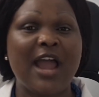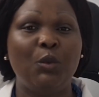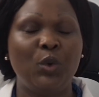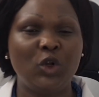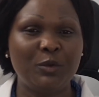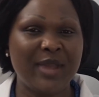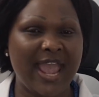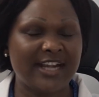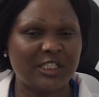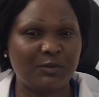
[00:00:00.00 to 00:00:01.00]
I will be
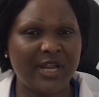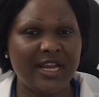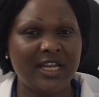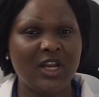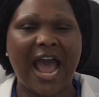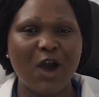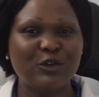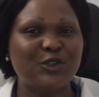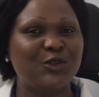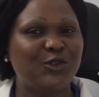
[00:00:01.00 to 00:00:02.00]
explaining how
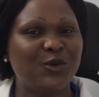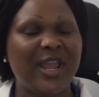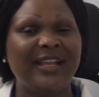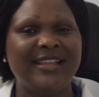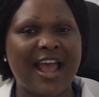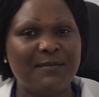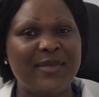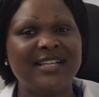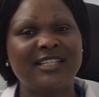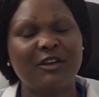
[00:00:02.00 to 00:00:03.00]
to do a
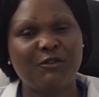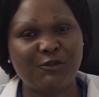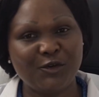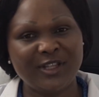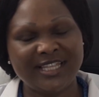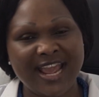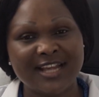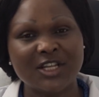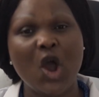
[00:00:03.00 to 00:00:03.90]
diabetic foot test,